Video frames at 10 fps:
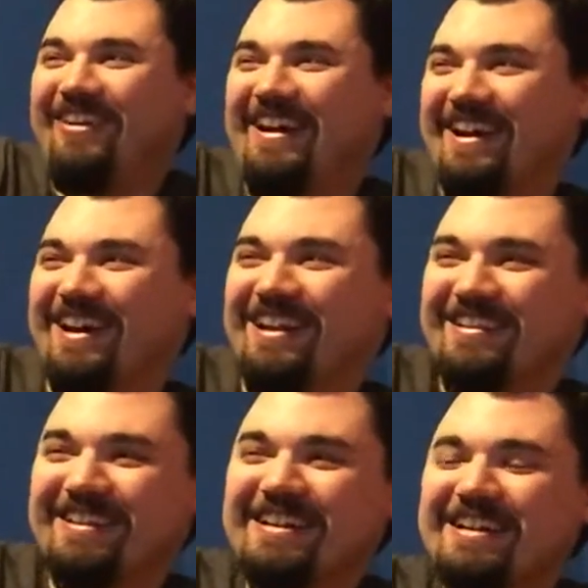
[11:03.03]

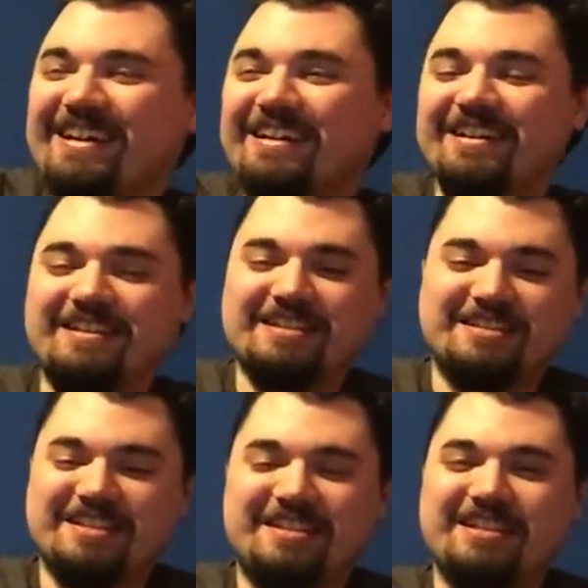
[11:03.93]
because, Because it,
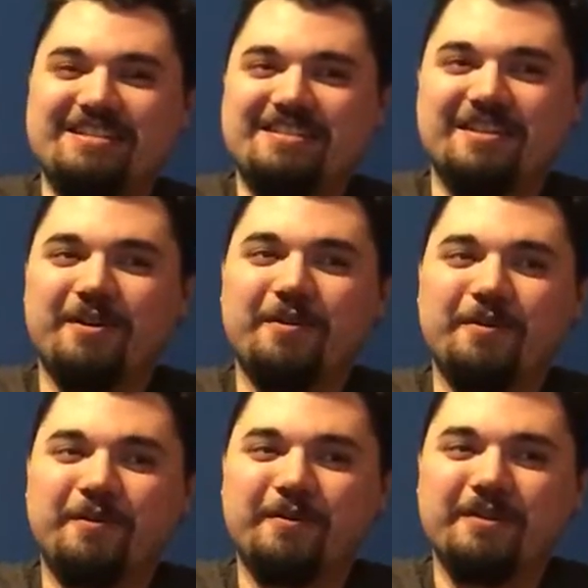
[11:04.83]
just gets
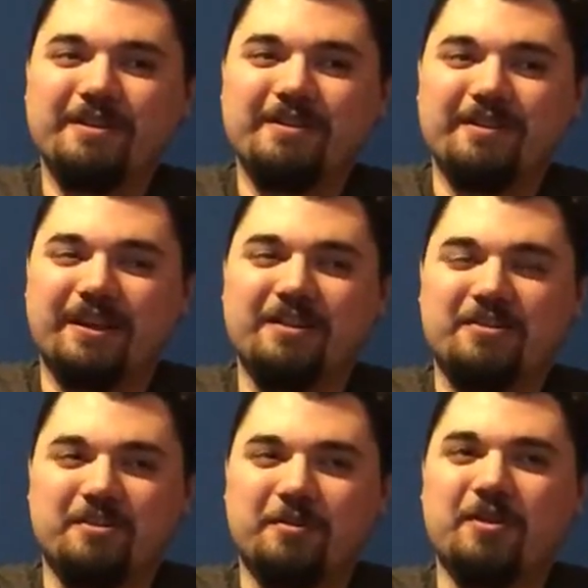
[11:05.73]
so, like, it's
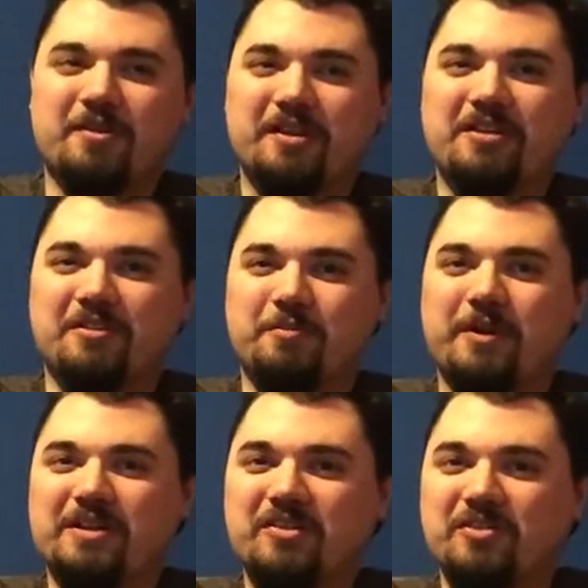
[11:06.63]
just one of those cases where
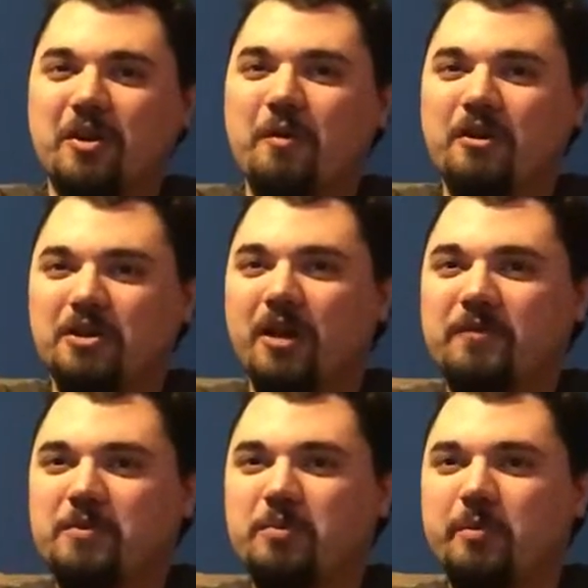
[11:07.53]
it's so
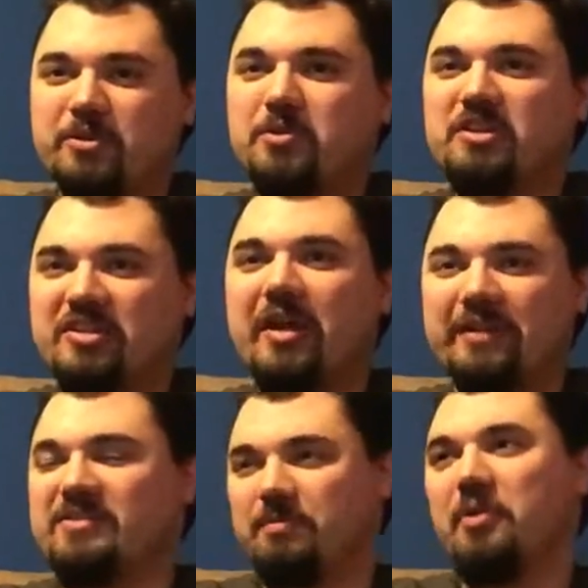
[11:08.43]
uncomfortable, but you can tell
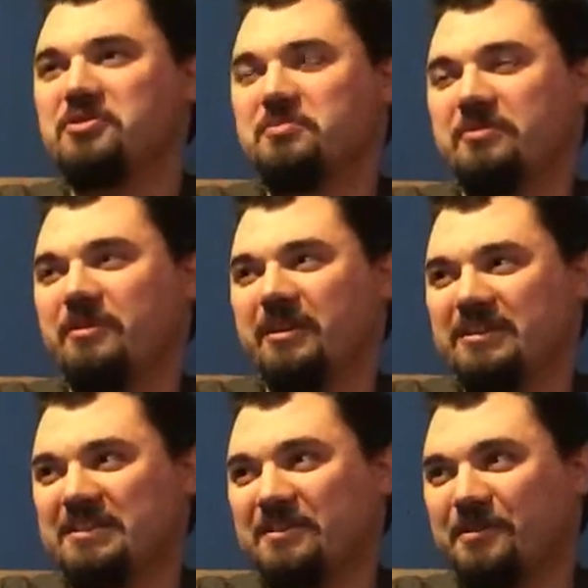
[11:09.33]
it's supposed to be funny,
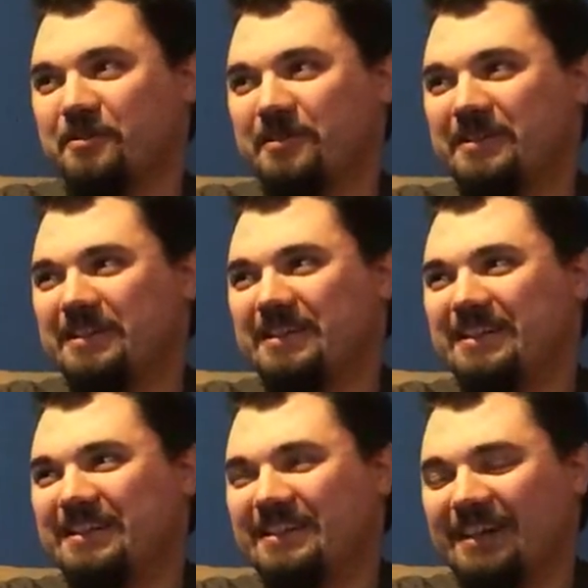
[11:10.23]
too.
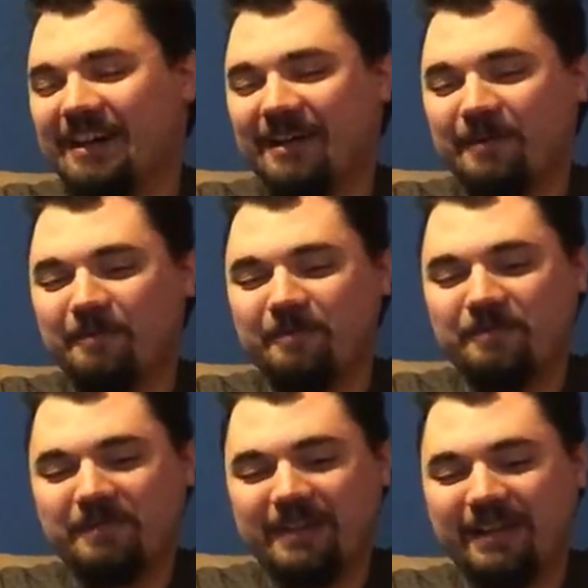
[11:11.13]
Um,
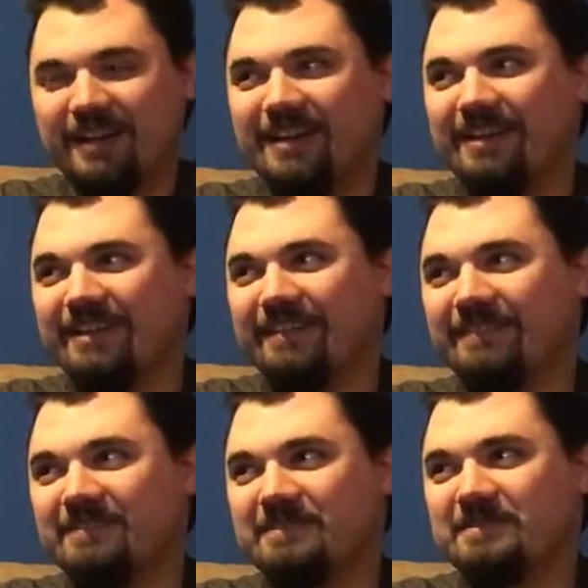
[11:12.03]
Same person laughing in
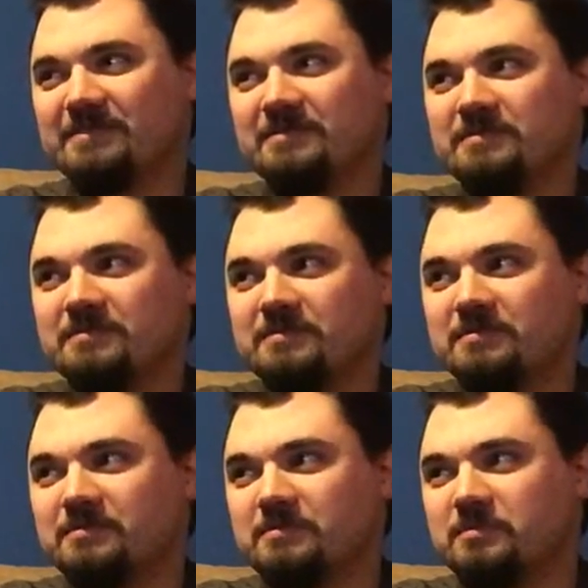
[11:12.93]
the credit sequence
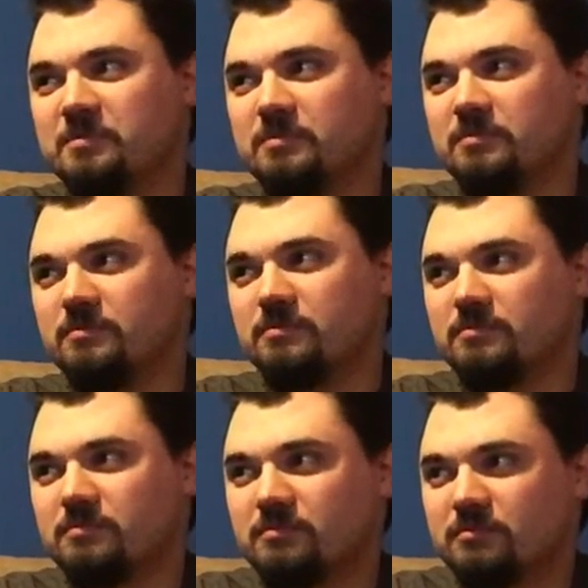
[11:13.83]
when it basically
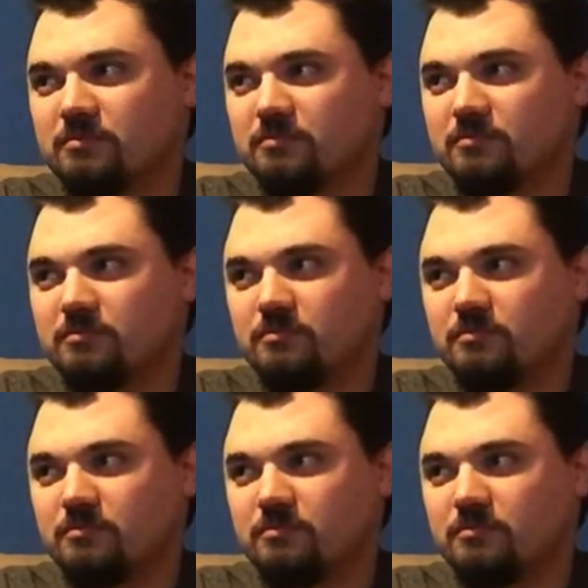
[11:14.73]
showed all